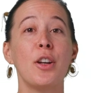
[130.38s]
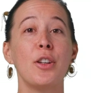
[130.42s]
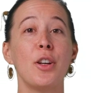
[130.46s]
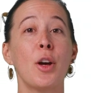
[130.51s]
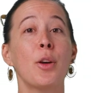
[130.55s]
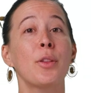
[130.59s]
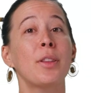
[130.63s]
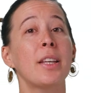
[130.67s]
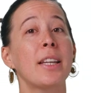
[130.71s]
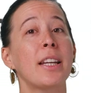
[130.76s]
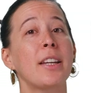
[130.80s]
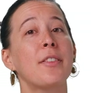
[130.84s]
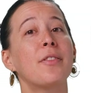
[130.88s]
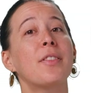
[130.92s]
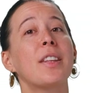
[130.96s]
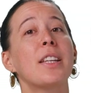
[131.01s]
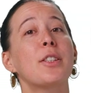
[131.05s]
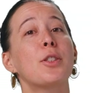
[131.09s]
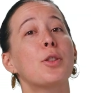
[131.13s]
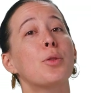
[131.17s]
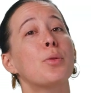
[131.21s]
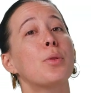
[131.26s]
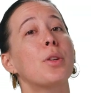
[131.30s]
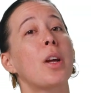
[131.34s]
Note that if
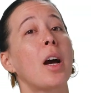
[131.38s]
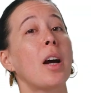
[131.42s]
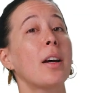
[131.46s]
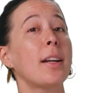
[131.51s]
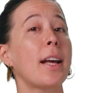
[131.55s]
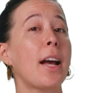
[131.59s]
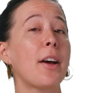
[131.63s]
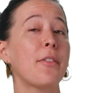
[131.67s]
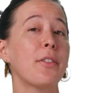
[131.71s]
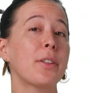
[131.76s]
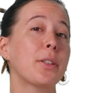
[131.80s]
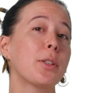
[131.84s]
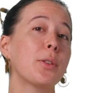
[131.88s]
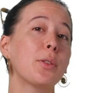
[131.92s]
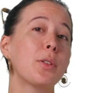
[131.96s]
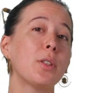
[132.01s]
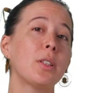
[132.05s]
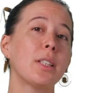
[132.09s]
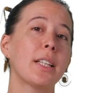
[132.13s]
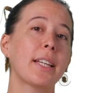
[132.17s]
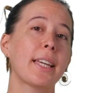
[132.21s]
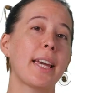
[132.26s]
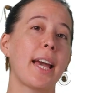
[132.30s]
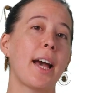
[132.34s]
they do not have a
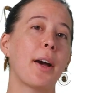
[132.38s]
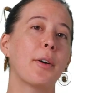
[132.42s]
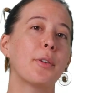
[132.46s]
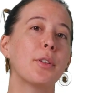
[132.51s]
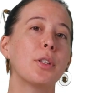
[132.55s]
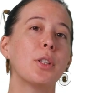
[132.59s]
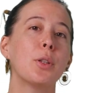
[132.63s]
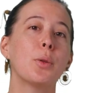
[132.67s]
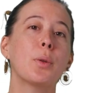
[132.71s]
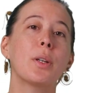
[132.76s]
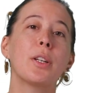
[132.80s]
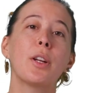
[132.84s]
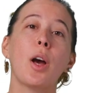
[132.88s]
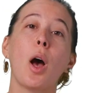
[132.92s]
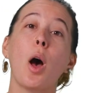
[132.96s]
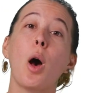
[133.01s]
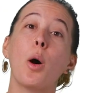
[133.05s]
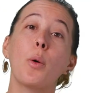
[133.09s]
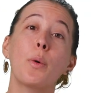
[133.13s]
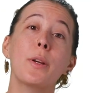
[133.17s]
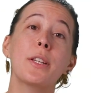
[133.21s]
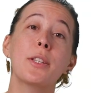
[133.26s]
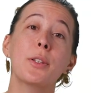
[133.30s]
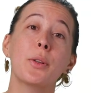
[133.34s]
Google account, you can
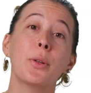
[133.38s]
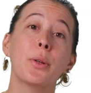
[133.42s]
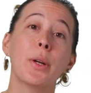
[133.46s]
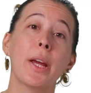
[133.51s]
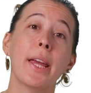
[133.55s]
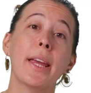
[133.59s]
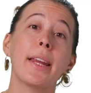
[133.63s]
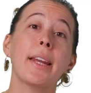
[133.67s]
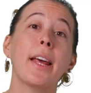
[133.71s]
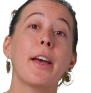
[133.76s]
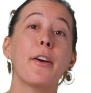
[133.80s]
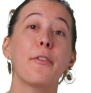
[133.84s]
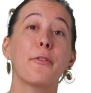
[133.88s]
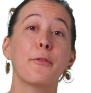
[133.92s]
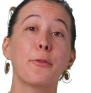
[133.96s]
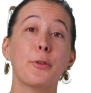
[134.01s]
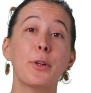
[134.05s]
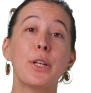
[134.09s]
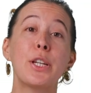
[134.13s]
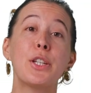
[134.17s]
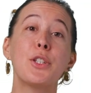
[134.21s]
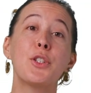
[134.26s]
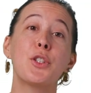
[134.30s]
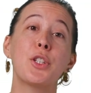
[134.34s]
always create a
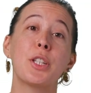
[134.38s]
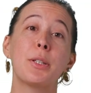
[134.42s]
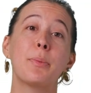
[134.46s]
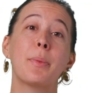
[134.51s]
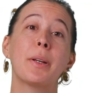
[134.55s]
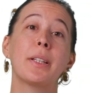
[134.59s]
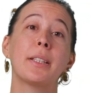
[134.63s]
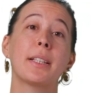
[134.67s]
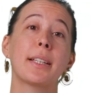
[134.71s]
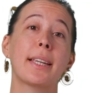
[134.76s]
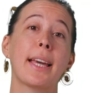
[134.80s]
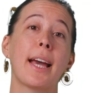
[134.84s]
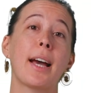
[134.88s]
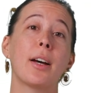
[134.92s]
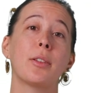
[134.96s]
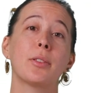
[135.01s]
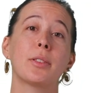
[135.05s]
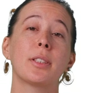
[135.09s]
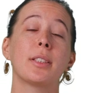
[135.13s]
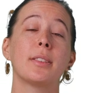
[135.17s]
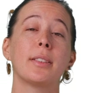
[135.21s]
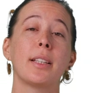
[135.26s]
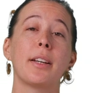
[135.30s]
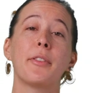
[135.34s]
free Gmail
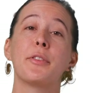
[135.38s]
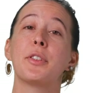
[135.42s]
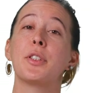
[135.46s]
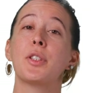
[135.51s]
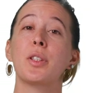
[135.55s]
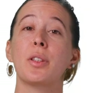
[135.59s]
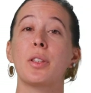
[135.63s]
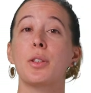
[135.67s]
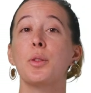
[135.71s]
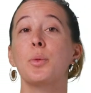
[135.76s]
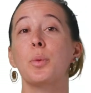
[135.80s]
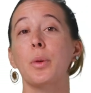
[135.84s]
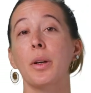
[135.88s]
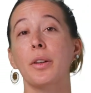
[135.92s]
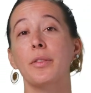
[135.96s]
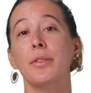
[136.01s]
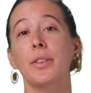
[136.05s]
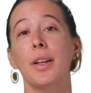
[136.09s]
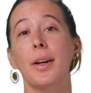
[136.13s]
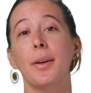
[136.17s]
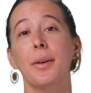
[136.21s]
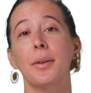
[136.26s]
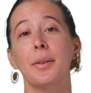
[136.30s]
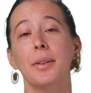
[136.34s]
account to leverage this
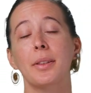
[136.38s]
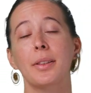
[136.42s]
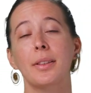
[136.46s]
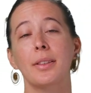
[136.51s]
workflow.